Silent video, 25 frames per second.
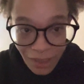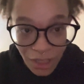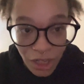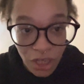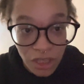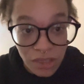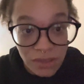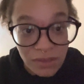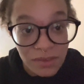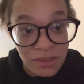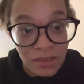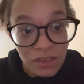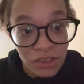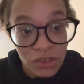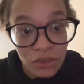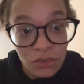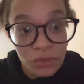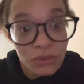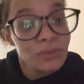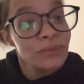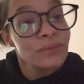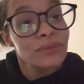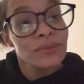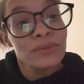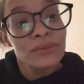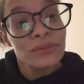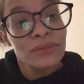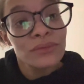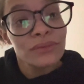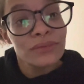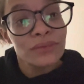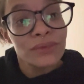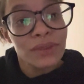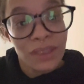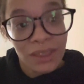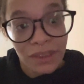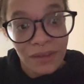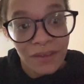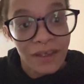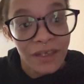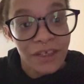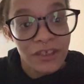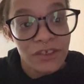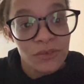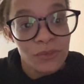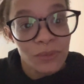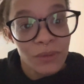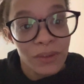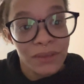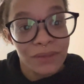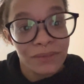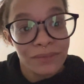I'll see you in the next one.